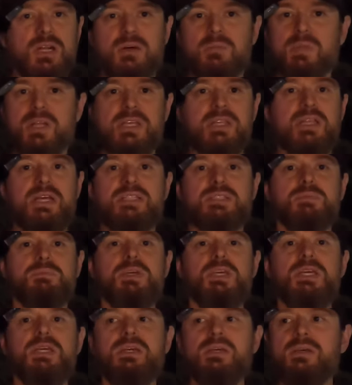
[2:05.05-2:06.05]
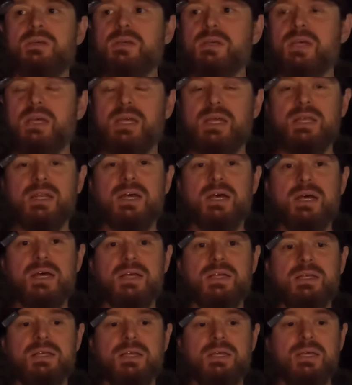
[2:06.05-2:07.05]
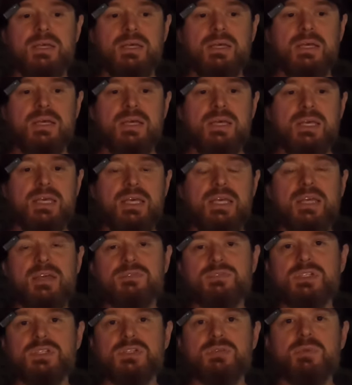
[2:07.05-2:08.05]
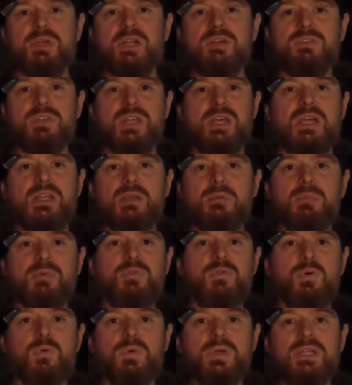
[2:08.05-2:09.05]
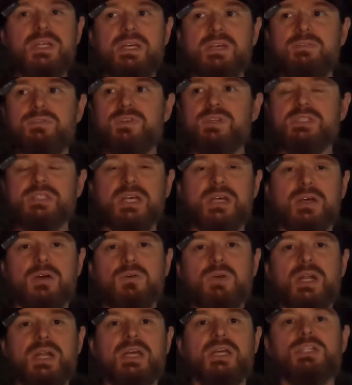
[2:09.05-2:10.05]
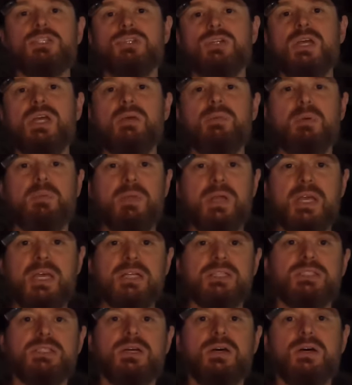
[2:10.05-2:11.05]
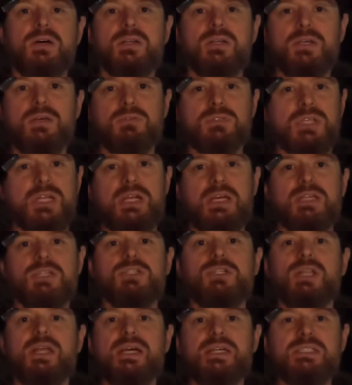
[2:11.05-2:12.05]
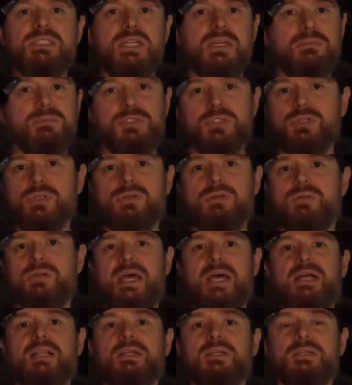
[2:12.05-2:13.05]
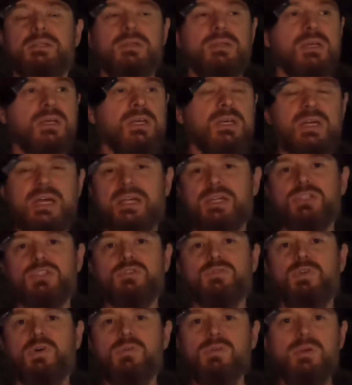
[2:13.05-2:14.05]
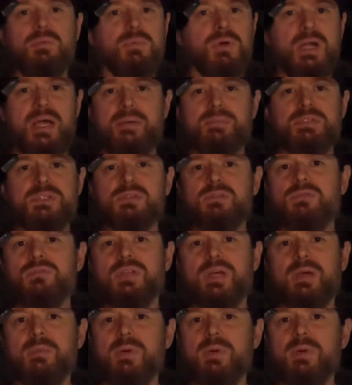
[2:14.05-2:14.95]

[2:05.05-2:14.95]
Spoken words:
I'm like, that's me. And he gives it to me and everything. And then before we leave, he's like, oh, can I get your name? I'm like, yeah, it's Todd. He goes, can I get your last name? Sure, Alan. Can I get your phone number? Absolutely.